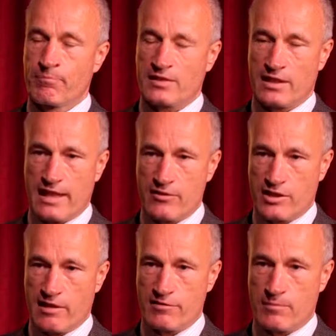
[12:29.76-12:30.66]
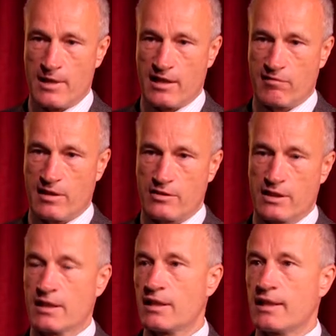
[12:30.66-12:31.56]
a counter-terrorism background,
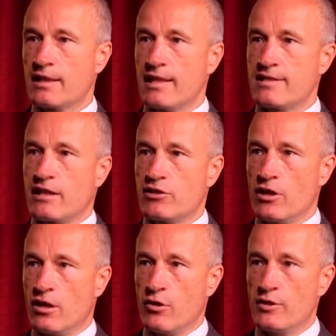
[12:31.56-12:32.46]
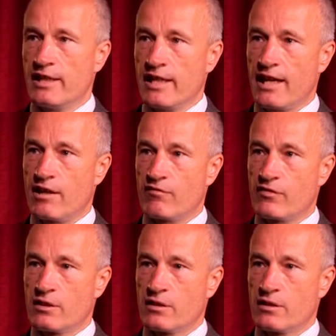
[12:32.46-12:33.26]
is that not only have